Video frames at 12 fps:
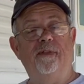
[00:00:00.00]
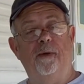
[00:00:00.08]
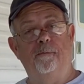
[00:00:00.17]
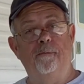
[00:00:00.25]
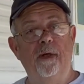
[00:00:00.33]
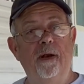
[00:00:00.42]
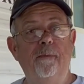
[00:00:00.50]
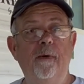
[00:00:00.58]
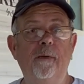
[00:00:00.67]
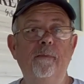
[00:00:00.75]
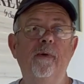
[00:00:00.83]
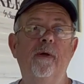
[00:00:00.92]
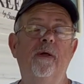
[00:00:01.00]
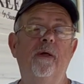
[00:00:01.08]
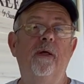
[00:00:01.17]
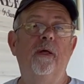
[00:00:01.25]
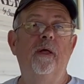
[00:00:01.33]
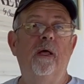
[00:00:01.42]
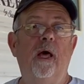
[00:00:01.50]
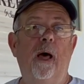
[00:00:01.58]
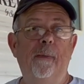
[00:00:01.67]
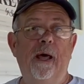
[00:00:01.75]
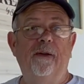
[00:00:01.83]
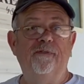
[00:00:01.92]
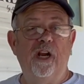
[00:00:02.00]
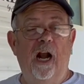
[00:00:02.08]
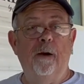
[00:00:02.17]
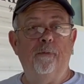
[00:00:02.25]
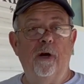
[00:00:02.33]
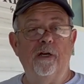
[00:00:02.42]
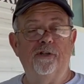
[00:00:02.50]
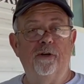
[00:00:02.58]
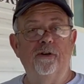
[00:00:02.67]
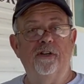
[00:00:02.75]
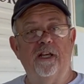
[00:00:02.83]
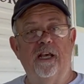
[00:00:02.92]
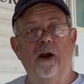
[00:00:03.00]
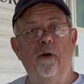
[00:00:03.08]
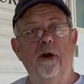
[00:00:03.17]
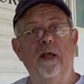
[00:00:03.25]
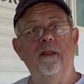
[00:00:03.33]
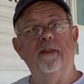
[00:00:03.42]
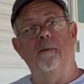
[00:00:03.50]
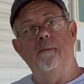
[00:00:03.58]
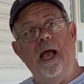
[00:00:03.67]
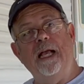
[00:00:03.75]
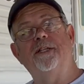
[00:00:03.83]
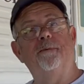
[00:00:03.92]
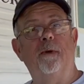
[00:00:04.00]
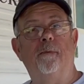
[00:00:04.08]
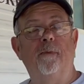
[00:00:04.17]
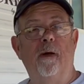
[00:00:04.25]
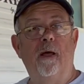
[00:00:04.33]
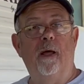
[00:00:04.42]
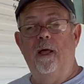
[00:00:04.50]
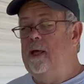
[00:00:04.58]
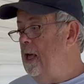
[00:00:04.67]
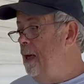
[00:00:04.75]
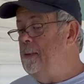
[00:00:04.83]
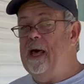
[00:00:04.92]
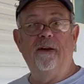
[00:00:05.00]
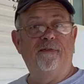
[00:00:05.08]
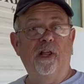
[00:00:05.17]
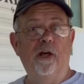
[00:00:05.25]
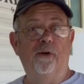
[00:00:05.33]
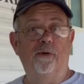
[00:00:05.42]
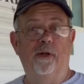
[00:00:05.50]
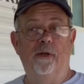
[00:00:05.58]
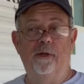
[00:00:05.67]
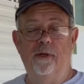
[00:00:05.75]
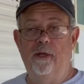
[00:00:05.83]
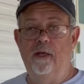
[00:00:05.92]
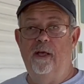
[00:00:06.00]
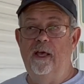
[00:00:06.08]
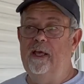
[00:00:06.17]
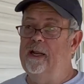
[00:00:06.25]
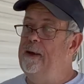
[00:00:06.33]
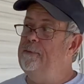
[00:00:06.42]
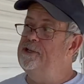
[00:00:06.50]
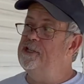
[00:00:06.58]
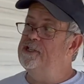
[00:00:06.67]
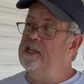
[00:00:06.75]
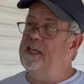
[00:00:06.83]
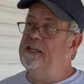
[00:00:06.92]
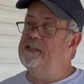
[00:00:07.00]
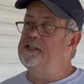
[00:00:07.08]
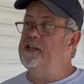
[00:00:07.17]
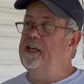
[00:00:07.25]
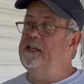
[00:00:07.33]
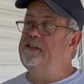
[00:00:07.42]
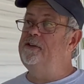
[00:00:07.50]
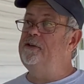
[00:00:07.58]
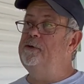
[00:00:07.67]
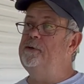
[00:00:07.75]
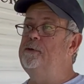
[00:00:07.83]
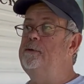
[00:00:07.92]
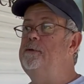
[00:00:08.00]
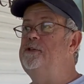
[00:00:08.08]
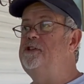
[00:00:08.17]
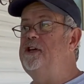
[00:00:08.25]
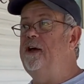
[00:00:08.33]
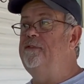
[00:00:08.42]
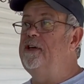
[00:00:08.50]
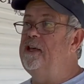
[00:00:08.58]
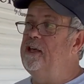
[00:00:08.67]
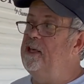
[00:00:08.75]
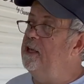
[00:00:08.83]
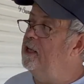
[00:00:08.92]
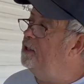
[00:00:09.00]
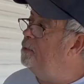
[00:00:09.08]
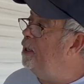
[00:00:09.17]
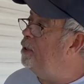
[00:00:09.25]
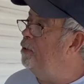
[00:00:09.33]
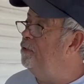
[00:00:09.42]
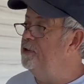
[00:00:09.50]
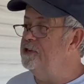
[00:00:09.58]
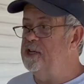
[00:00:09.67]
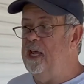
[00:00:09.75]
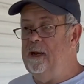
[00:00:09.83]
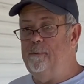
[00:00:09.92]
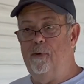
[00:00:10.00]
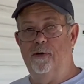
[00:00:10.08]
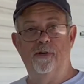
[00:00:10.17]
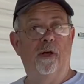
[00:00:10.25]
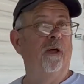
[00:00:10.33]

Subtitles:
the minimum amount of tire pressure to carry the maximum amount of load. And I would just like to say to Chevy and the maker of this campers,